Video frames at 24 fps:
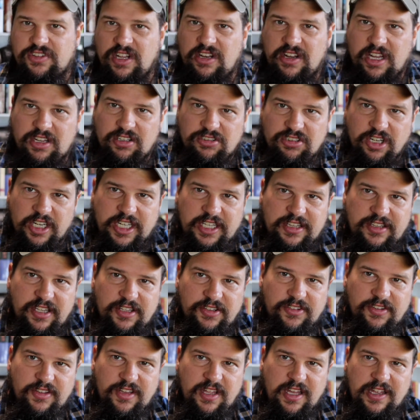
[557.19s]
and look at
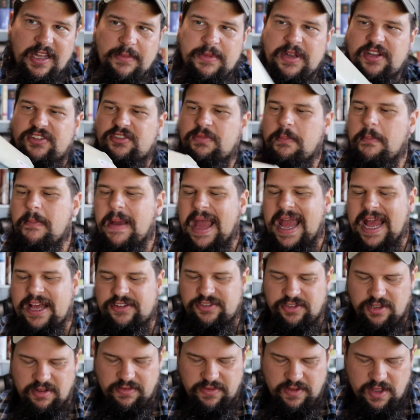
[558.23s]
this thing. I mean, it's
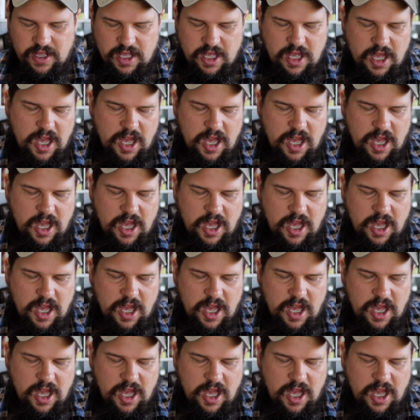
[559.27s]
massive.